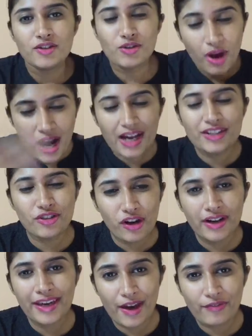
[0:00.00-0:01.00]
So Hard
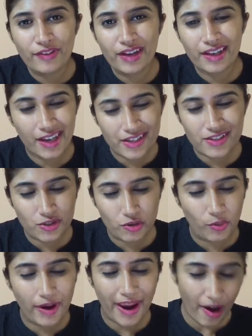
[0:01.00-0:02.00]
Rock Cafe, yes,
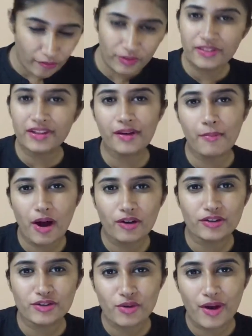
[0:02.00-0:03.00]
you know everything
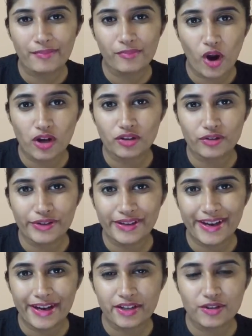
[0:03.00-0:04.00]
about it, so I'm not going to
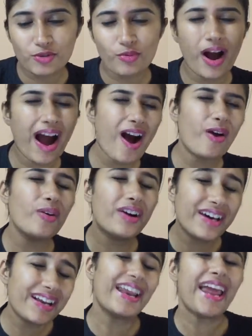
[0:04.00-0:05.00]
get into how
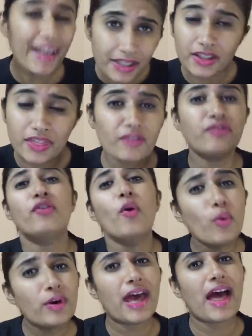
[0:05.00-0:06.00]
great the
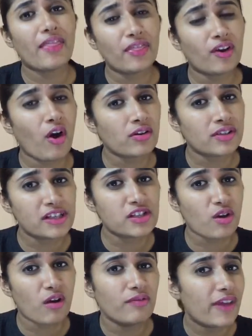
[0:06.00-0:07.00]
food and the
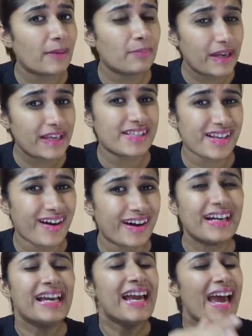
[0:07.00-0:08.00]
cocktails of that place
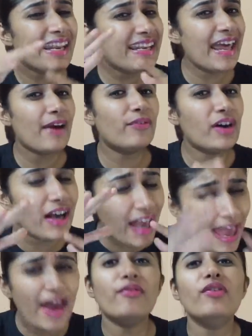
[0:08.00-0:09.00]
are. Never
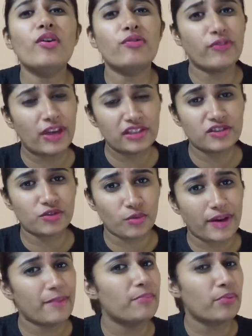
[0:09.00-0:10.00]
ever fails
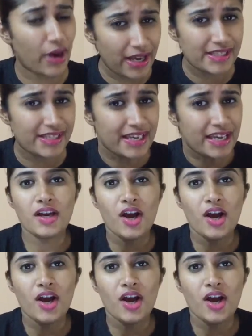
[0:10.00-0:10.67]
to impress.